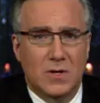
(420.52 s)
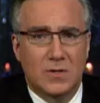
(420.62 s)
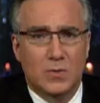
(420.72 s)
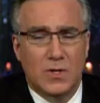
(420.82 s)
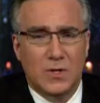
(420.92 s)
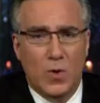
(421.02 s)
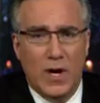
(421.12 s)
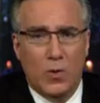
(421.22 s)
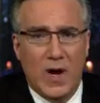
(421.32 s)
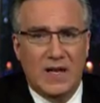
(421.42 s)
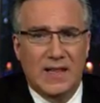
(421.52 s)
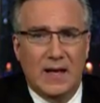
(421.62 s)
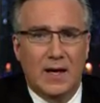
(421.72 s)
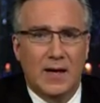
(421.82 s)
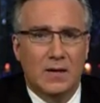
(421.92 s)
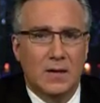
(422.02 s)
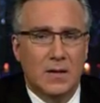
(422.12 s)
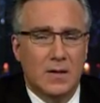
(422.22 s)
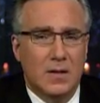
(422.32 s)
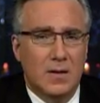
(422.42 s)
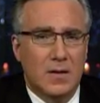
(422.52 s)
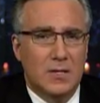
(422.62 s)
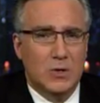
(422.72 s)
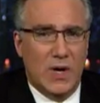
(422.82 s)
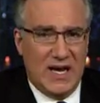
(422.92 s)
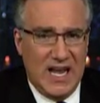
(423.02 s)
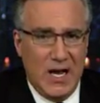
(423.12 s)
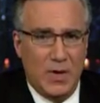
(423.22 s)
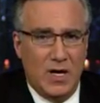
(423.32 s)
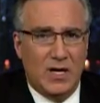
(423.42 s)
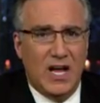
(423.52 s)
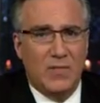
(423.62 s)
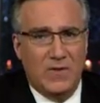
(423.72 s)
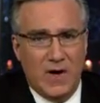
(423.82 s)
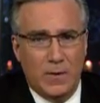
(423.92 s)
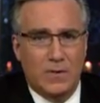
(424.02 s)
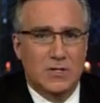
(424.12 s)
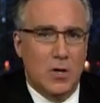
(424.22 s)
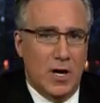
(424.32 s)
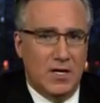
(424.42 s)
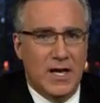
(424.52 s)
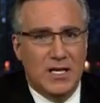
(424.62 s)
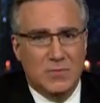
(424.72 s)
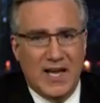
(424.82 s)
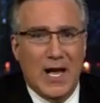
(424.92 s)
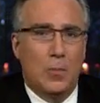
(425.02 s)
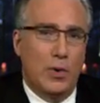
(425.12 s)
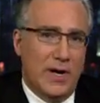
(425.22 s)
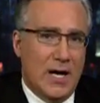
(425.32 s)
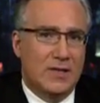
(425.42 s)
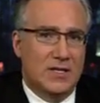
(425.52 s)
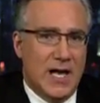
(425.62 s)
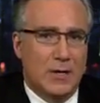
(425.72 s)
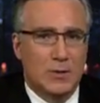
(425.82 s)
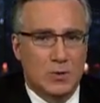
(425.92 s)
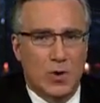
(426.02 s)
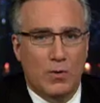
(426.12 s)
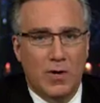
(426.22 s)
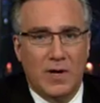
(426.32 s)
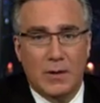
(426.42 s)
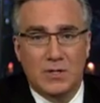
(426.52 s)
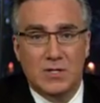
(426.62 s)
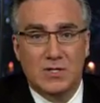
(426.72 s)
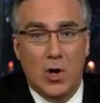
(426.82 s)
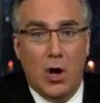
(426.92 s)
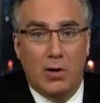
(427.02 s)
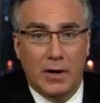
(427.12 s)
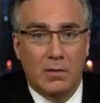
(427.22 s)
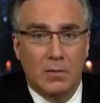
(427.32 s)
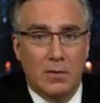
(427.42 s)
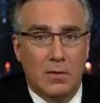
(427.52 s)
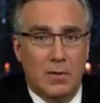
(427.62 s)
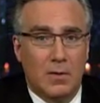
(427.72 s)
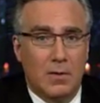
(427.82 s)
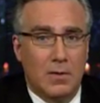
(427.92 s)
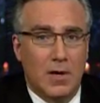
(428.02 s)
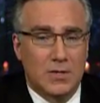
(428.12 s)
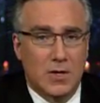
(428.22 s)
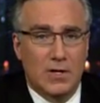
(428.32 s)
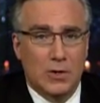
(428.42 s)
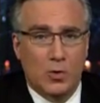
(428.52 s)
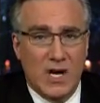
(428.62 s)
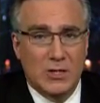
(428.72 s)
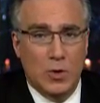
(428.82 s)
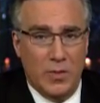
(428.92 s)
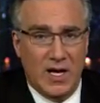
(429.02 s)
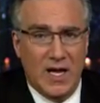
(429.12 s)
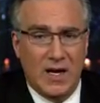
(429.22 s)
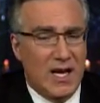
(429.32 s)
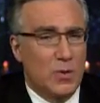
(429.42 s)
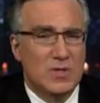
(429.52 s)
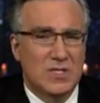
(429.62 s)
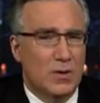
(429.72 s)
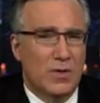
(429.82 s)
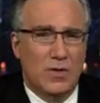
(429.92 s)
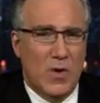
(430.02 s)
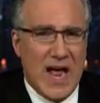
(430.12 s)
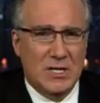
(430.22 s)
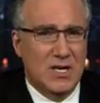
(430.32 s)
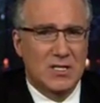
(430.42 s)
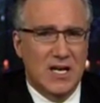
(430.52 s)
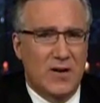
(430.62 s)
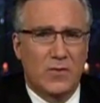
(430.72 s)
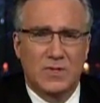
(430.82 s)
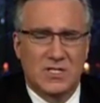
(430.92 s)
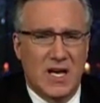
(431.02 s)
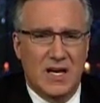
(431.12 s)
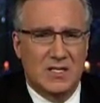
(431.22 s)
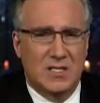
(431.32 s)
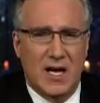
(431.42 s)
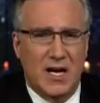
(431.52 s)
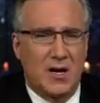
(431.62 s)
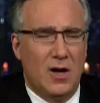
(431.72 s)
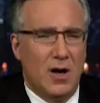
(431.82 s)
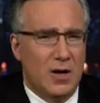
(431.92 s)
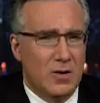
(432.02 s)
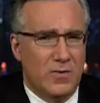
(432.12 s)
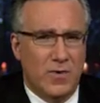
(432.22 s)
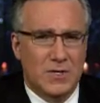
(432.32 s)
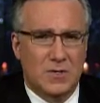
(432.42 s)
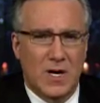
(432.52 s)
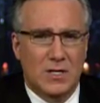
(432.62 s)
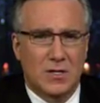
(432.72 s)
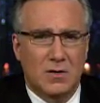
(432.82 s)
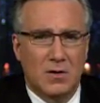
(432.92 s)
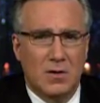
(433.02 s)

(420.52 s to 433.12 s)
noticed wasn't quite right that night. So when I came in and gave my father the song and dance about how put out the doctors were, really I was just stalling. I started to read to him again, and he was still thrashing his head from side to side in utter frustration.